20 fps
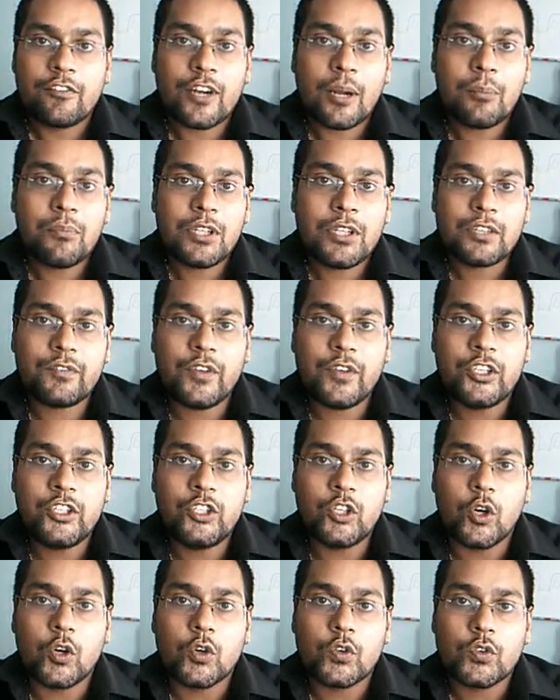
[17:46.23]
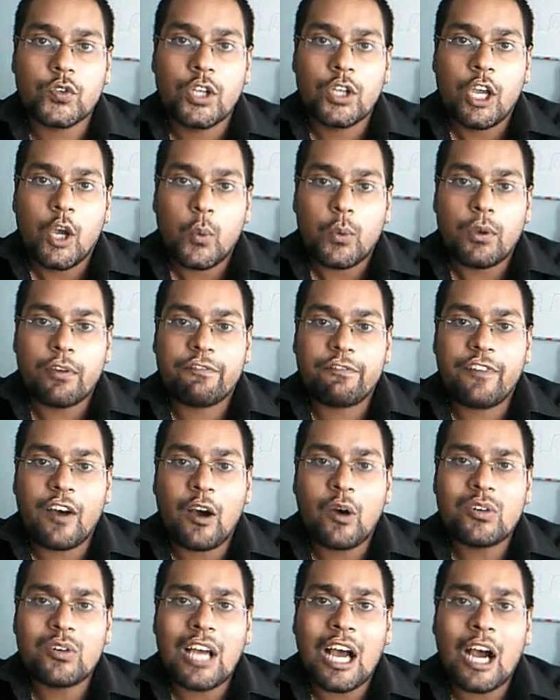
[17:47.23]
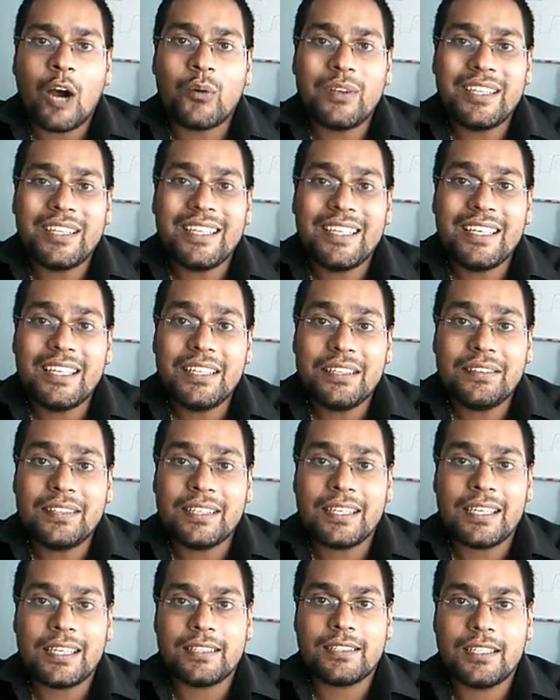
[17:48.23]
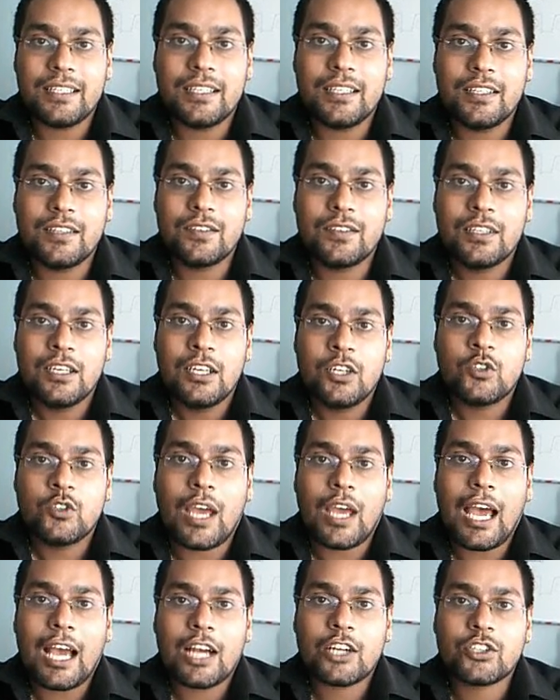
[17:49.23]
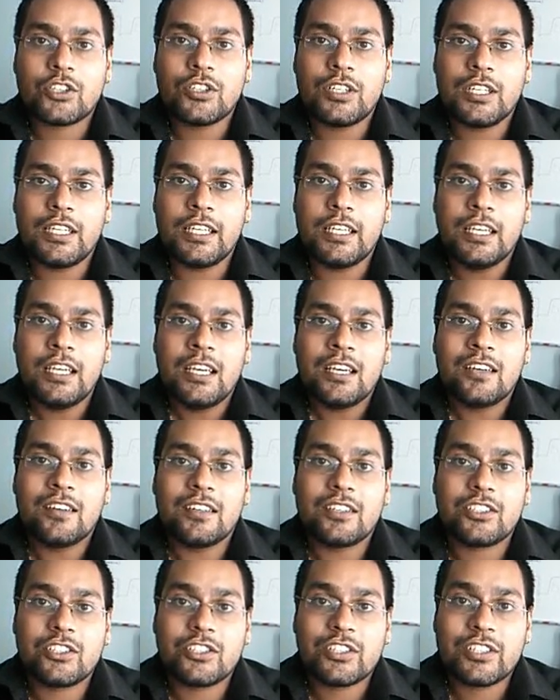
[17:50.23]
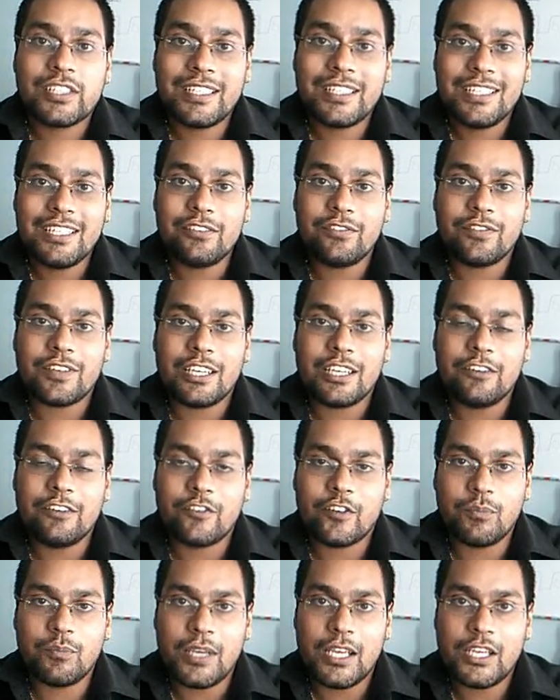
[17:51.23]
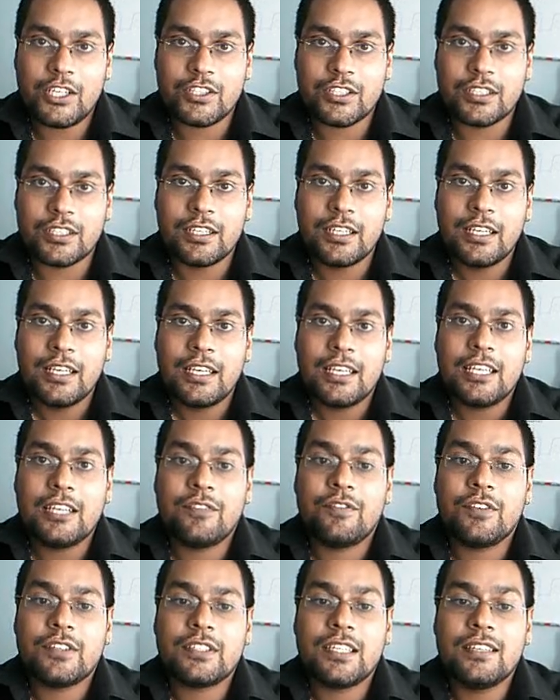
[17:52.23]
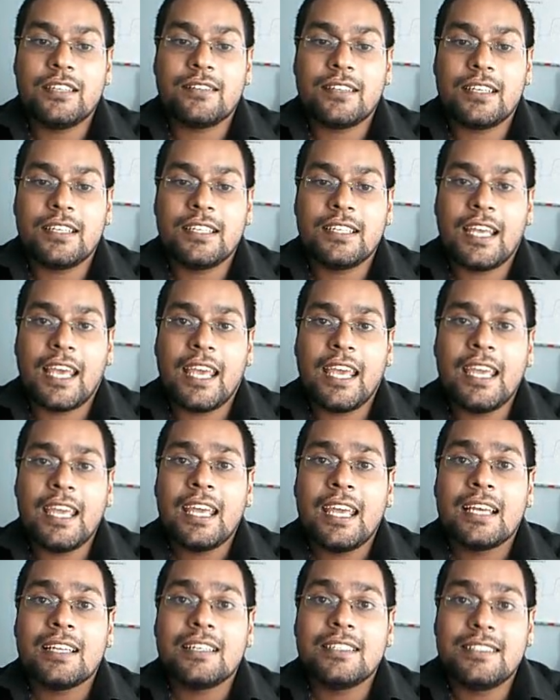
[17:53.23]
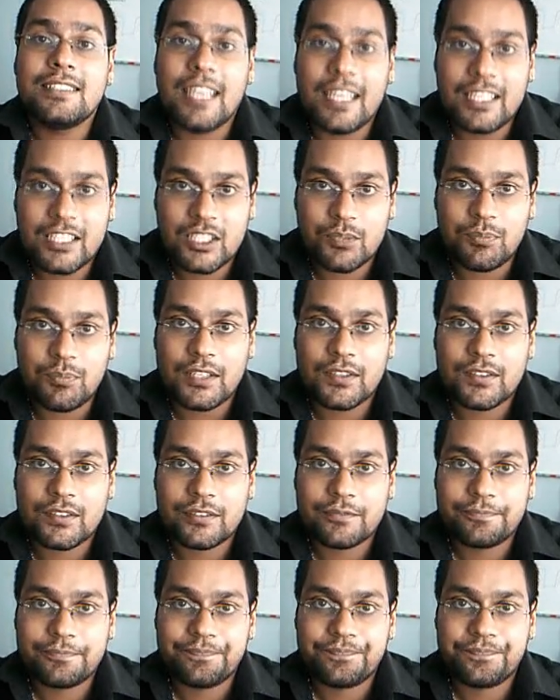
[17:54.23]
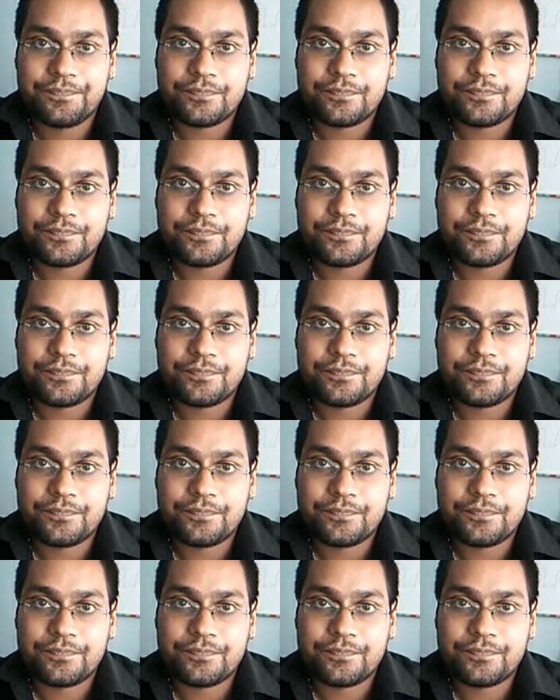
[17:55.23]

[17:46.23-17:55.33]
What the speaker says: From these videos, we found how easy it is to actually retrieve information if it is in a database.